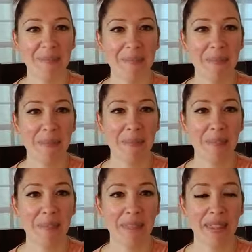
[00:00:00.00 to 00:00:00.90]

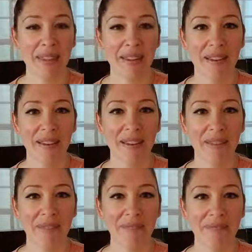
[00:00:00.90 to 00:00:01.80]

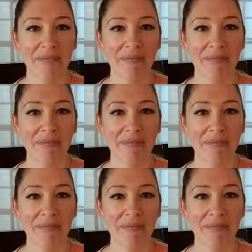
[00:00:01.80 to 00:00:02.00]
Nothing is said.